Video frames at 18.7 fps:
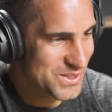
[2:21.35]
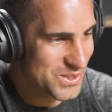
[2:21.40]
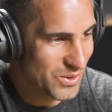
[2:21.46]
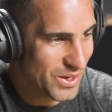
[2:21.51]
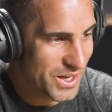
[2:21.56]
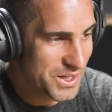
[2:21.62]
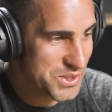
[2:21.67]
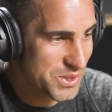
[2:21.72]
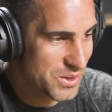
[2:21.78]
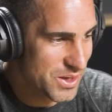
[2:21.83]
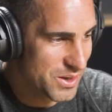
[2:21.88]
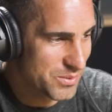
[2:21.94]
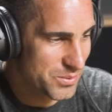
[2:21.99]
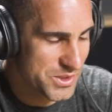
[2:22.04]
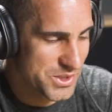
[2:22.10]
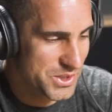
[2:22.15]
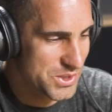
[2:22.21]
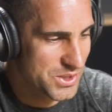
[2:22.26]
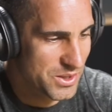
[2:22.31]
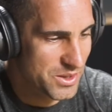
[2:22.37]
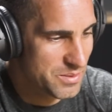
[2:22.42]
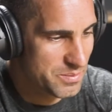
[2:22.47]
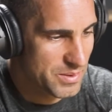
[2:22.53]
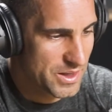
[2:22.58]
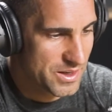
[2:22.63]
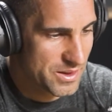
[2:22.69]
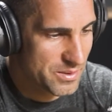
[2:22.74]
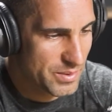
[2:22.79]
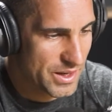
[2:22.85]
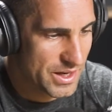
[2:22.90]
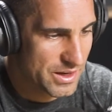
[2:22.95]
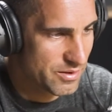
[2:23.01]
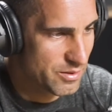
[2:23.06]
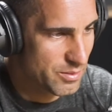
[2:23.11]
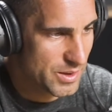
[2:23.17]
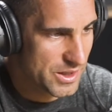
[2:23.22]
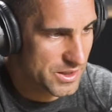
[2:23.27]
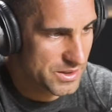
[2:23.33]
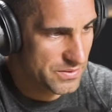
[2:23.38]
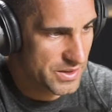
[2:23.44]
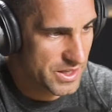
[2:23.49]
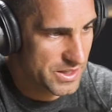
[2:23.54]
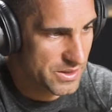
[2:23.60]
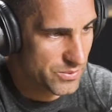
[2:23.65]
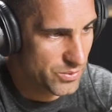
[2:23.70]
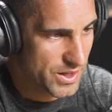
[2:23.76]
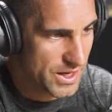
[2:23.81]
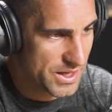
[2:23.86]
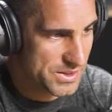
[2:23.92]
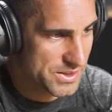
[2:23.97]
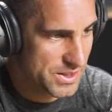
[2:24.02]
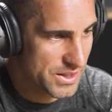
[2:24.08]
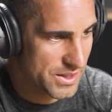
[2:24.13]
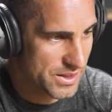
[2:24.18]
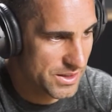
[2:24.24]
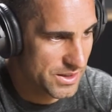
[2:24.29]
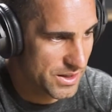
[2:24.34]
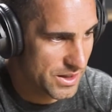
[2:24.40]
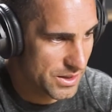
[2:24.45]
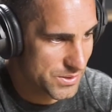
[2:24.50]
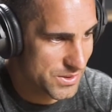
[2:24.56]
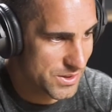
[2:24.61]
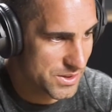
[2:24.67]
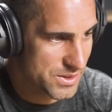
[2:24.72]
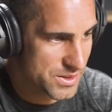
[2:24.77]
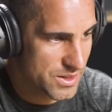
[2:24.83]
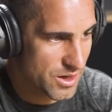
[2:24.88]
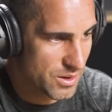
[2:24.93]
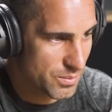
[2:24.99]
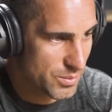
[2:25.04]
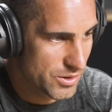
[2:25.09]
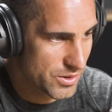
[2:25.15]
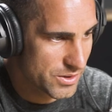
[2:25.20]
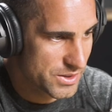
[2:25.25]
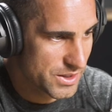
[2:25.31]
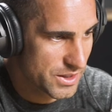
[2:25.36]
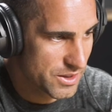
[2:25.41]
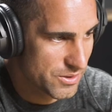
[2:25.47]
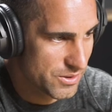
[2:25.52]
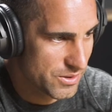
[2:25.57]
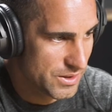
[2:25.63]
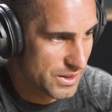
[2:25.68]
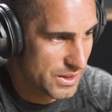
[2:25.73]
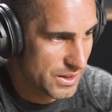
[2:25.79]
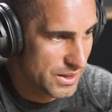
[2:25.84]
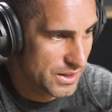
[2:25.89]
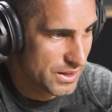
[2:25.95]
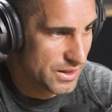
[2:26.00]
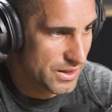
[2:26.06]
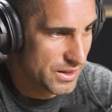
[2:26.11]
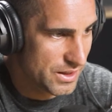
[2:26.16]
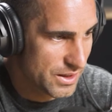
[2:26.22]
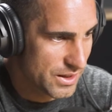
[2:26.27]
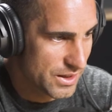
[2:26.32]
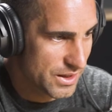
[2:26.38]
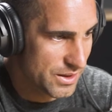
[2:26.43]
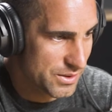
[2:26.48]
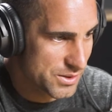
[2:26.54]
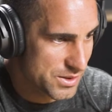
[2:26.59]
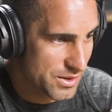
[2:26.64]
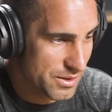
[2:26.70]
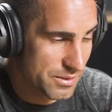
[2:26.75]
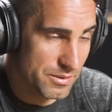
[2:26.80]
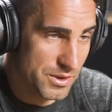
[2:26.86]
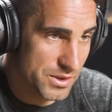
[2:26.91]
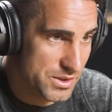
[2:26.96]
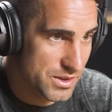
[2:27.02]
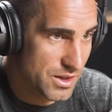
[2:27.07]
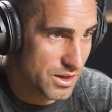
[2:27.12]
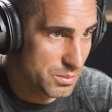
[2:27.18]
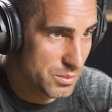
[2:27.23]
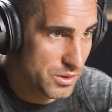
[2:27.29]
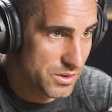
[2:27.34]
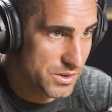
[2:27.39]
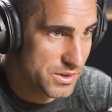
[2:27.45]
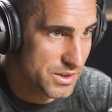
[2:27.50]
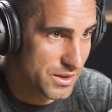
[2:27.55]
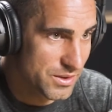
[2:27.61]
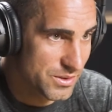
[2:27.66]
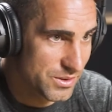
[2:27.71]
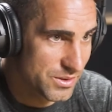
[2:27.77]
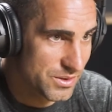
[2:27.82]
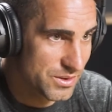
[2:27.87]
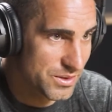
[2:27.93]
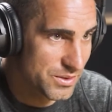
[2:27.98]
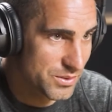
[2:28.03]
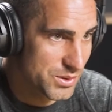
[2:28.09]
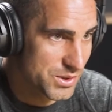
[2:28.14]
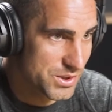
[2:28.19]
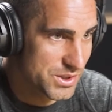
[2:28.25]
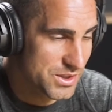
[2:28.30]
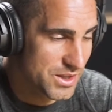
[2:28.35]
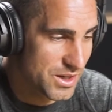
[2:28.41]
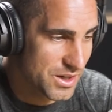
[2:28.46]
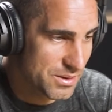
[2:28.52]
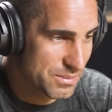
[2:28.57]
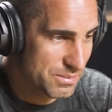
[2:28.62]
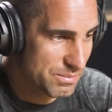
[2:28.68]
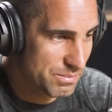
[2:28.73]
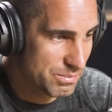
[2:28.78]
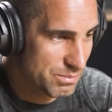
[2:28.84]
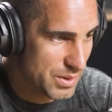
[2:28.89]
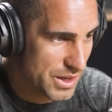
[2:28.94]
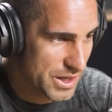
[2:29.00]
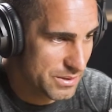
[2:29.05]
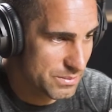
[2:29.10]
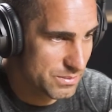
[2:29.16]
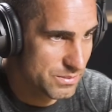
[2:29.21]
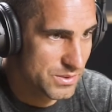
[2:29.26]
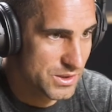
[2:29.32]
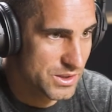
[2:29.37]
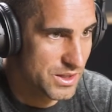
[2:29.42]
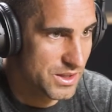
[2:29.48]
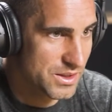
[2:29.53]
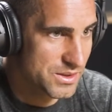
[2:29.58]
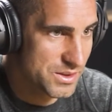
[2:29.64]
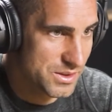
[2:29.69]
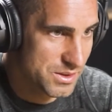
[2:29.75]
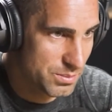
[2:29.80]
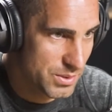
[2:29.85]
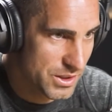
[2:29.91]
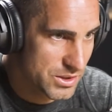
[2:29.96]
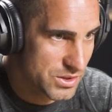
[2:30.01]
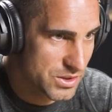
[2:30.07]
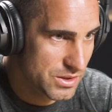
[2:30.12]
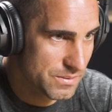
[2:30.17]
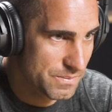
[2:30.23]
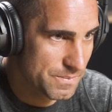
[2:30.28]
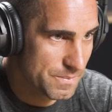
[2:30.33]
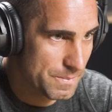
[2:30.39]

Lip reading: So I showed up, we just showed up out of the back of a box van. And when I say I was on a stock motorcycle, I was on a stock motorcycle. It was stock pipe, stock suspension.